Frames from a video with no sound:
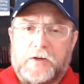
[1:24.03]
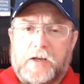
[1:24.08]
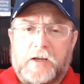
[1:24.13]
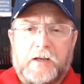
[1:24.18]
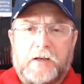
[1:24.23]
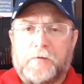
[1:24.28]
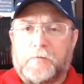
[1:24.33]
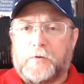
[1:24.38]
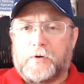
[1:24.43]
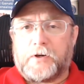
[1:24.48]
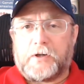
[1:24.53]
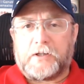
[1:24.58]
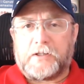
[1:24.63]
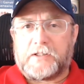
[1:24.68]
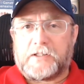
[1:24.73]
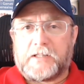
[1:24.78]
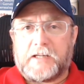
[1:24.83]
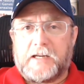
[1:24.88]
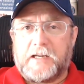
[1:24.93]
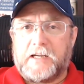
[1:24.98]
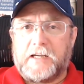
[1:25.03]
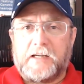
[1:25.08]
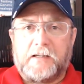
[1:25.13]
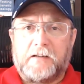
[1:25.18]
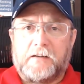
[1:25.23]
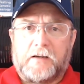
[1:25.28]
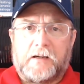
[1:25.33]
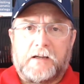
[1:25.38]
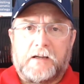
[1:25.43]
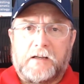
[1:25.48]
anyone can
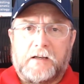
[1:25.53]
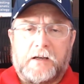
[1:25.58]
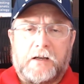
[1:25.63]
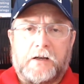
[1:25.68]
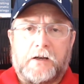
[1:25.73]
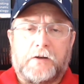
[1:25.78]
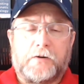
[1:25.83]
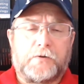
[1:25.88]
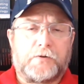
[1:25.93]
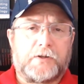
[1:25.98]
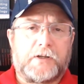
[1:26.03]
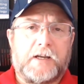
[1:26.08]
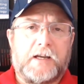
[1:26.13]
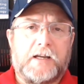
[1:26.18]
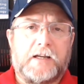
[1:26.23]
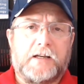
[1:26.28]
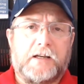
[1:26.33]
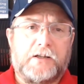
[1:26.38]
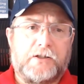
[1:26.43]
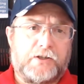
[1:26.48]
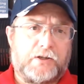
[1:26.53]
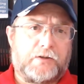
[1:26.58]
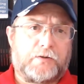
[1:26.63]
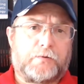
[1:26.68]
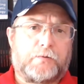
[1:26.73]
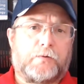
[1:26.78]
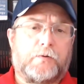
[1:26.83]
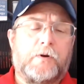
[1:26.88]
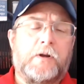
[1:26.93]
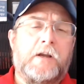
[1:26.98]
see and understand in
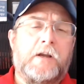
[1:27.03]
general.